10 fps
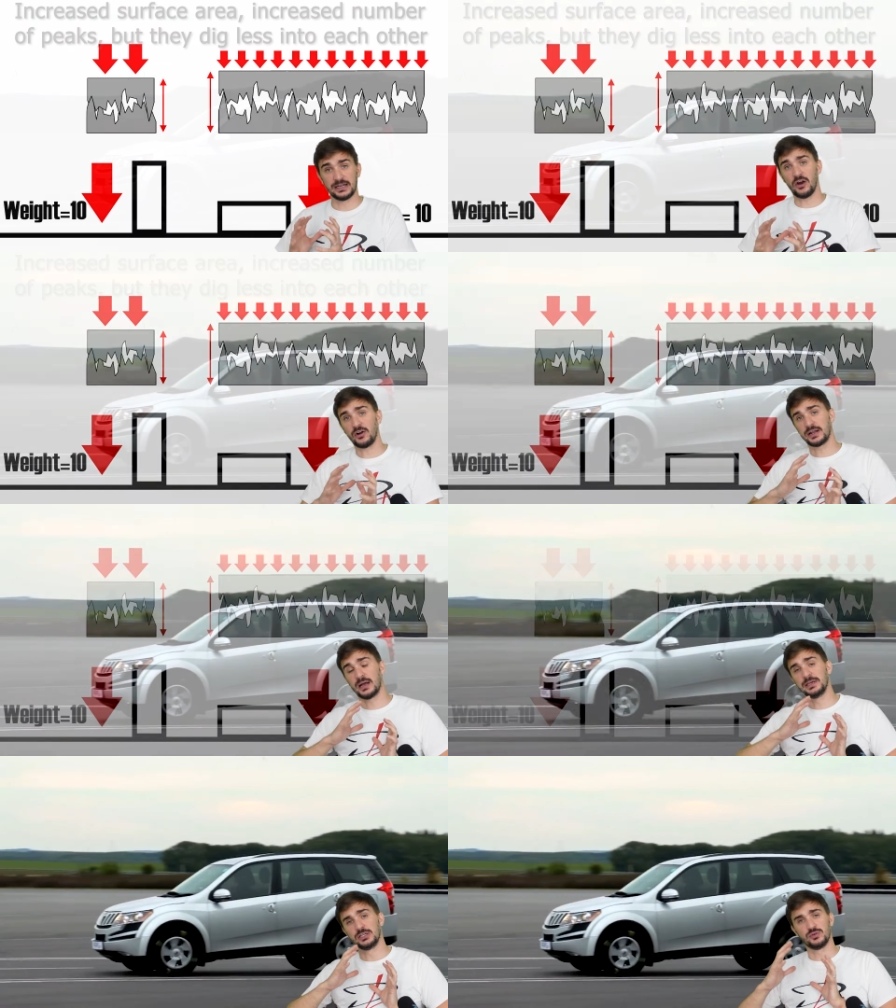car
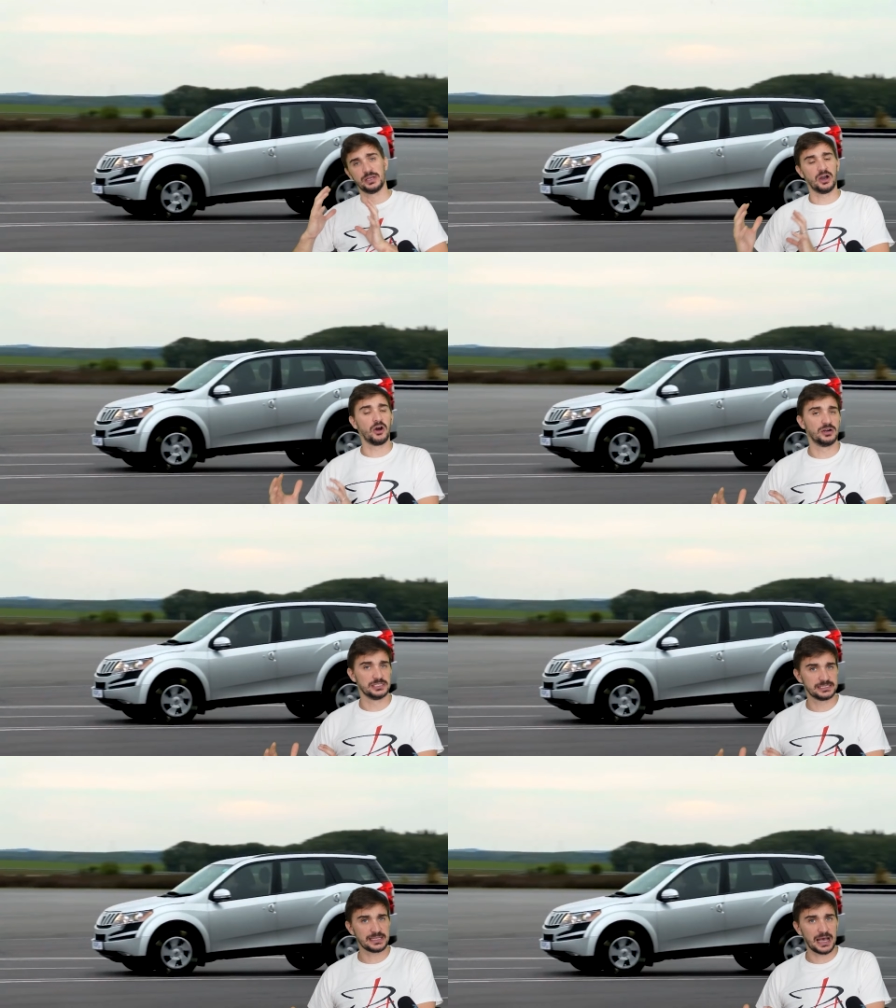coming to a
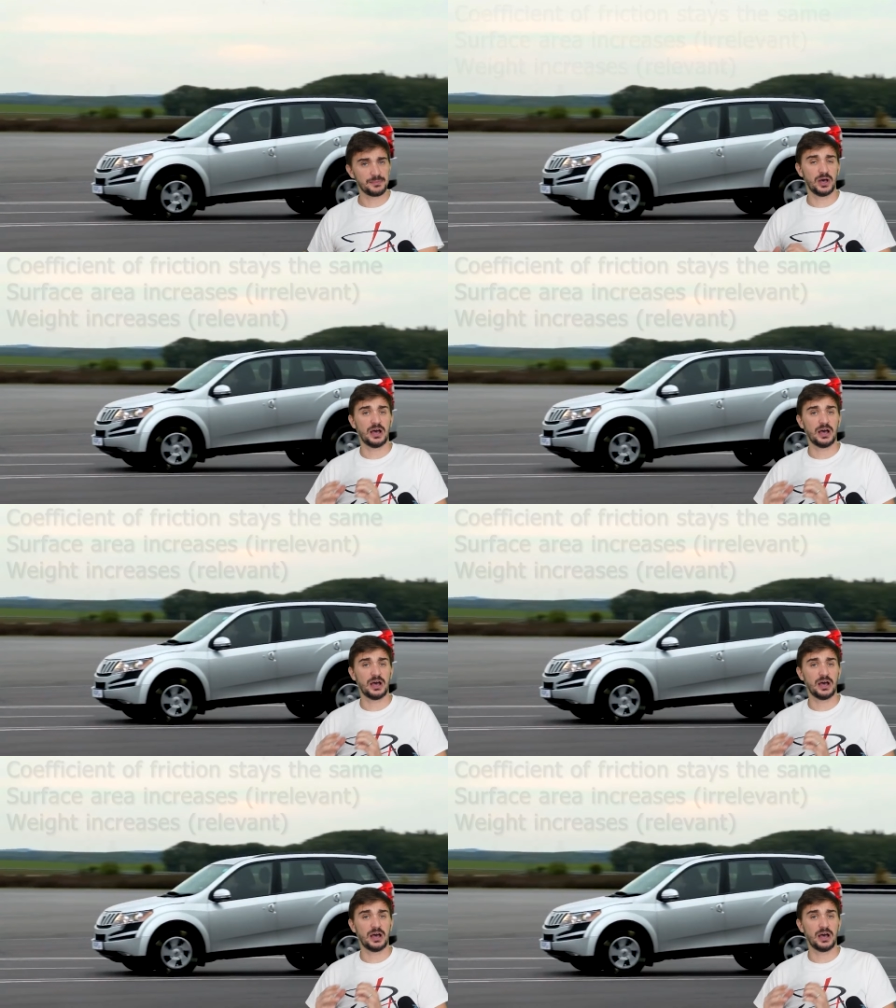hard stop,